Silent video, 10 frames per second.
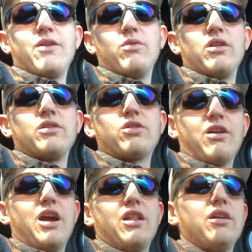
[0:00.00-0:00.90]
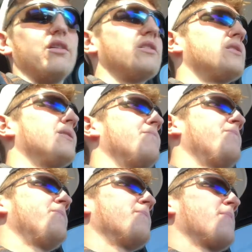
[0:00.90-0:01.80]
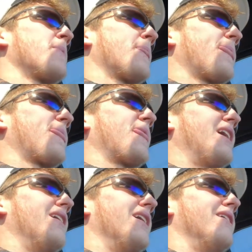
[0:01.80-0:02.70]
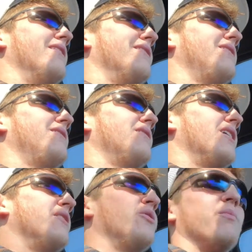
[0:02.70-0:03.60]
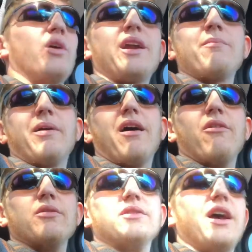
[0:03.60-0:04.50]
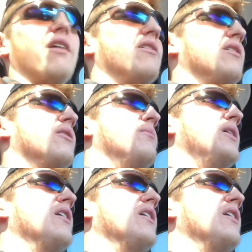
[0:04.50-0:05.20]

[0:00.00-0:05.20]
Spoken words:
one of the trailers, and I knew the braking power was down a little bit